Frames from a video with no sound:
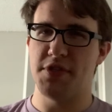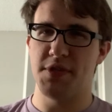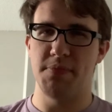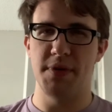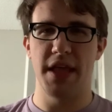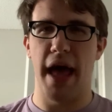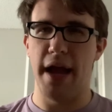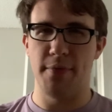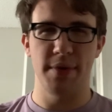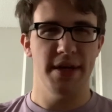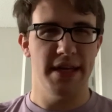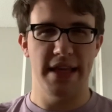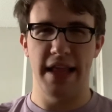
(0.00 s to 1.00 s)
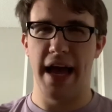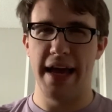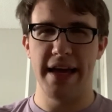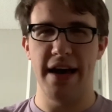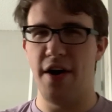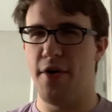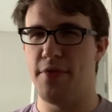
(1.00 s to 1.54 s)
to be like really
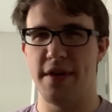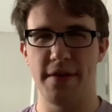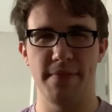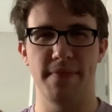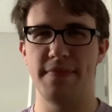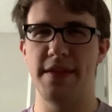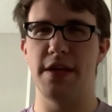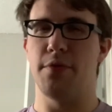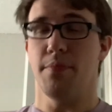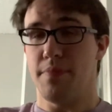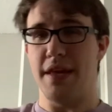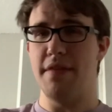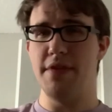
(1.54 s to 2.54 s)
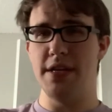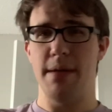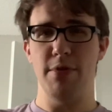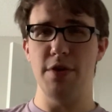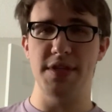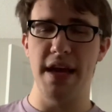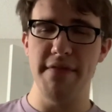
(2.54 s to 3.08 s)
like, oh, they're, even
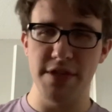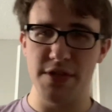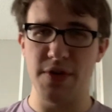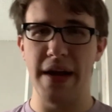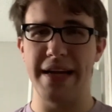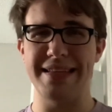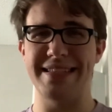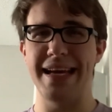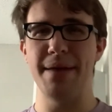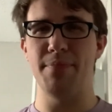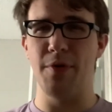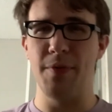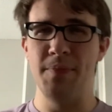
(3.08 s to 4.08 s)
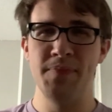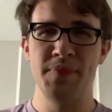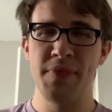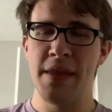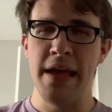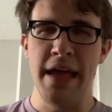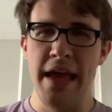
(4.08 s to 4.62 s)
007 is a great example,
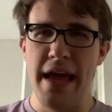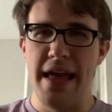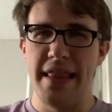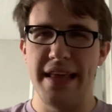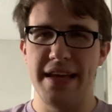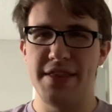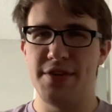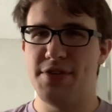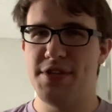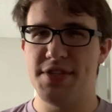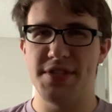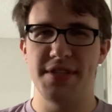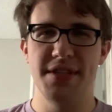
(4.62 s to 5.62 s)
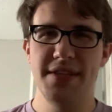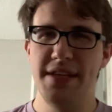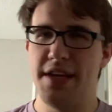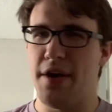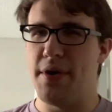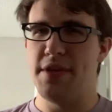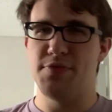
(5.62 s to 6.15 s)
that they're just,
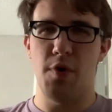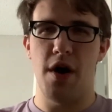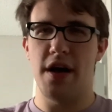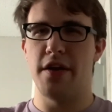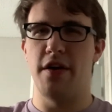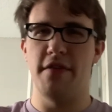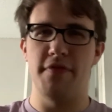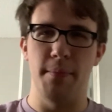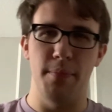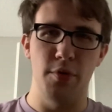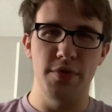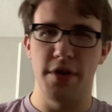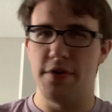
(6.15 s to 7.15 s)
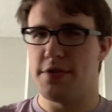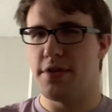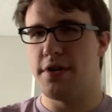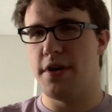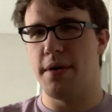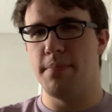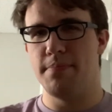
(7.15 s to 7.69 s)
he's walking off a bulldozer
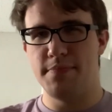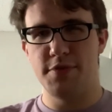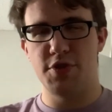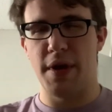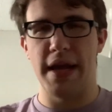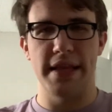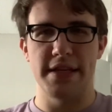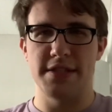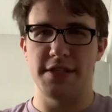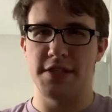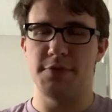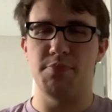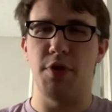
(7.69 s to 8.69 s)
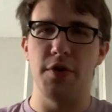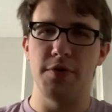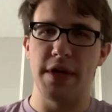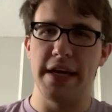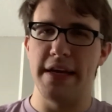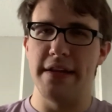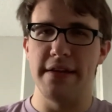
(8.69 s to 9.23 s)
on a train that's
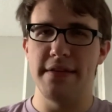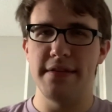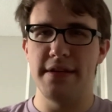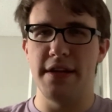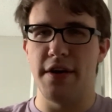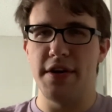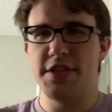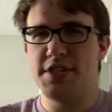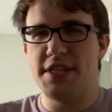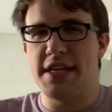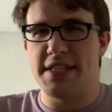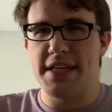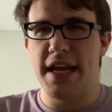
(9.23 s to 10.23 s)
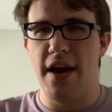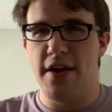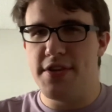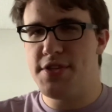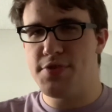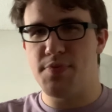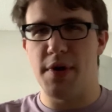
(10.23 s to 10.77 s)
exploding, and, he just doesn't care.
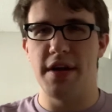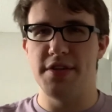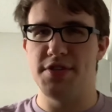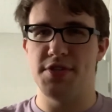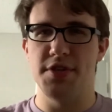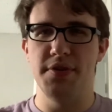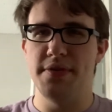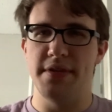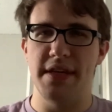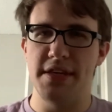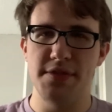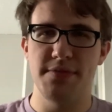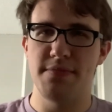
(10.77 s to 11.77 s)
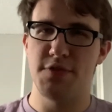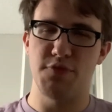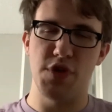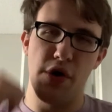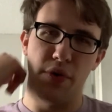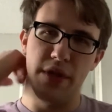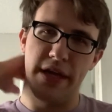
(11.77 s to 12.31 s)
He's just wearing his suit and he's
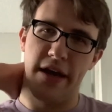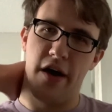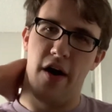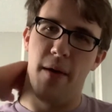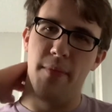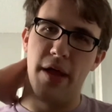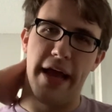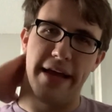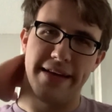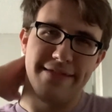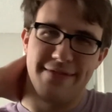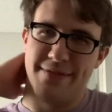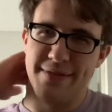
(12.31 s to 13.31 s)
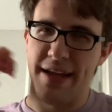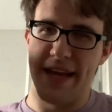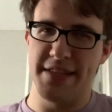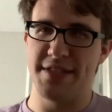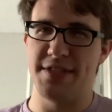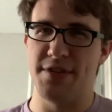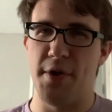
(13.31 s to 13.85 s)
totally calm. Like,
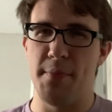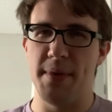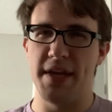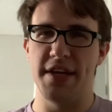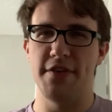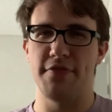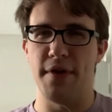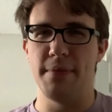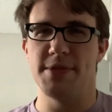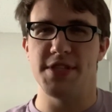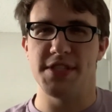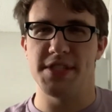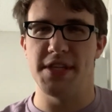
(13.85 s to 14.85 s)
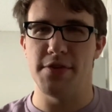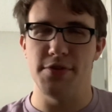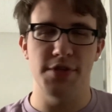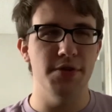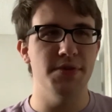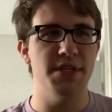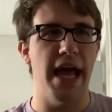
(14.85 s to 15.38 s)
it's no big deal for him. It's just another
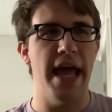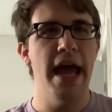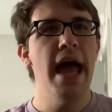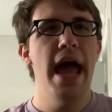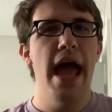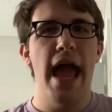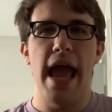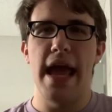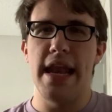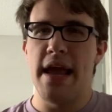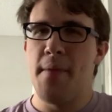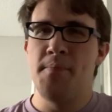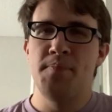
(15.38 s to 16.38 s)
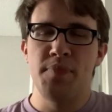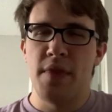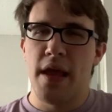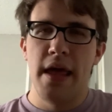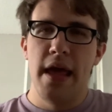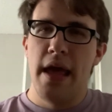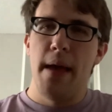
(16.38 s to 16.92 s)
Tuesday. And
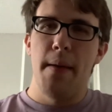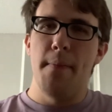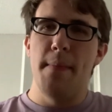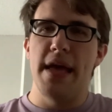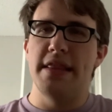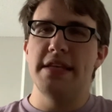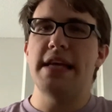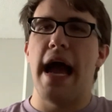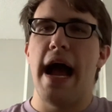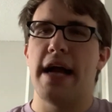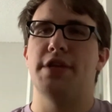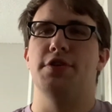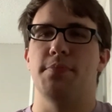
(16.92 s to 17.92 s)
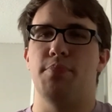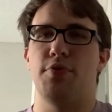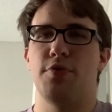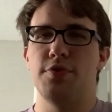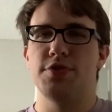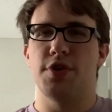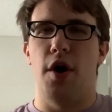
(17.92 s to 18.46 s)
man, this actor
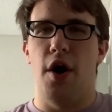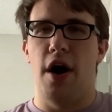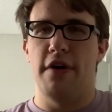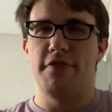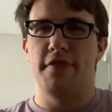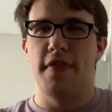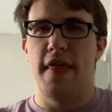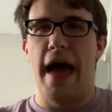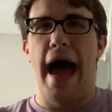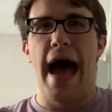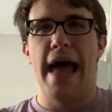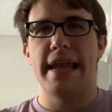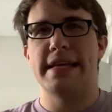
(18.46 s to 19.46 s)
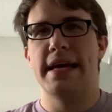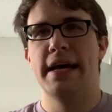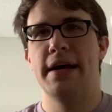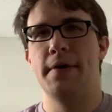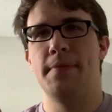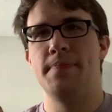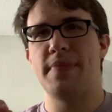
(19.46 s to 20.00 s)
pulls off that
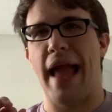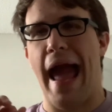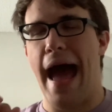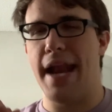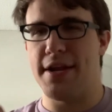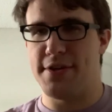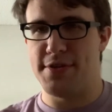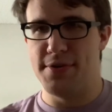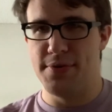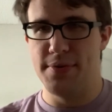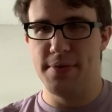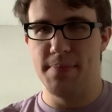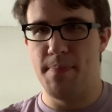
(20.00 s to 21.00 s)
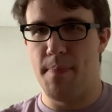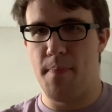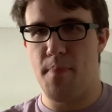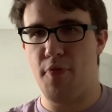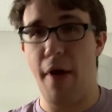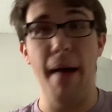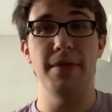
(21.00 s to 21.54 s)
attitude
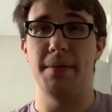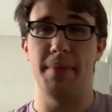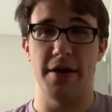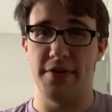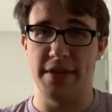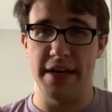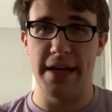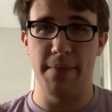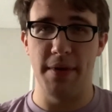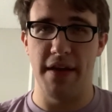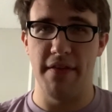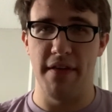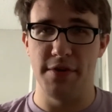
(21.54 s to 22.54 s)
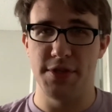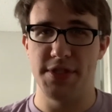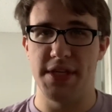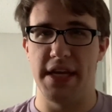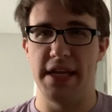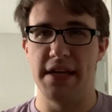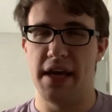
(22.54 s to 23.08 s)
probably better than anybody I've ever
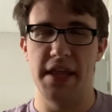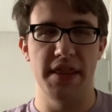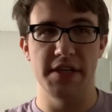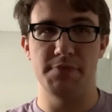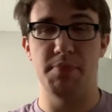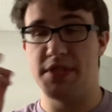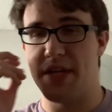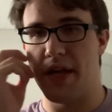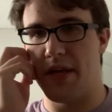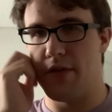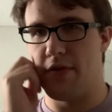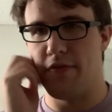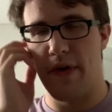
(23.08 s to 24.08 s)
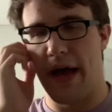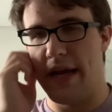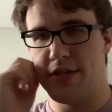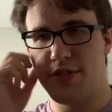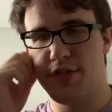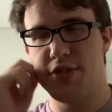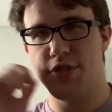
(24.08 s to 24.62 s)
seen in this particular fight.
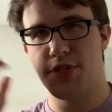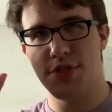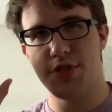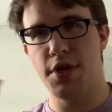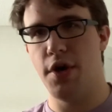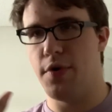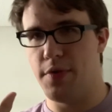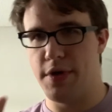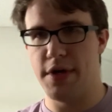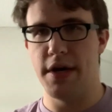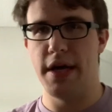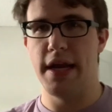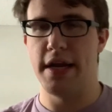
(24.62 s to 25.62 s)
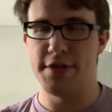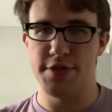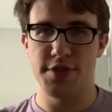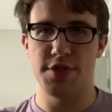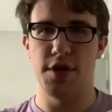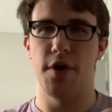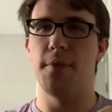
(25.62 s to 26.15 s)
It's just so good, and it's
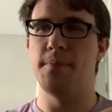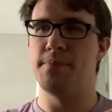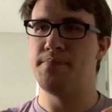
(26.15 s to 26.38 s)
so